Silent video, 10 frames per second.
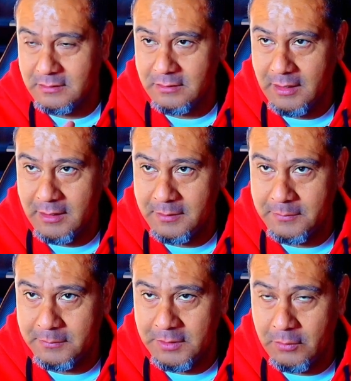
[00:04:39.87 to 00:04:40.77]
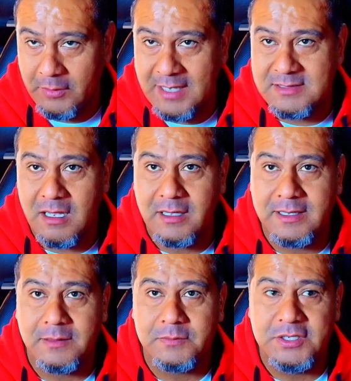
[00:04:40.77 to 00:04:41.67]
when I saw
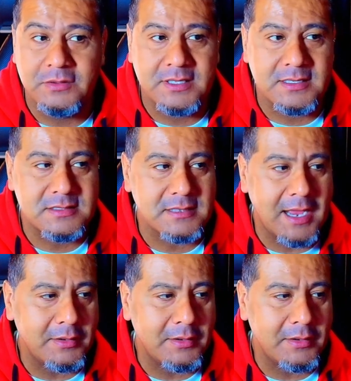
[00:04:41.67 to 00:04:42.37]
him do this,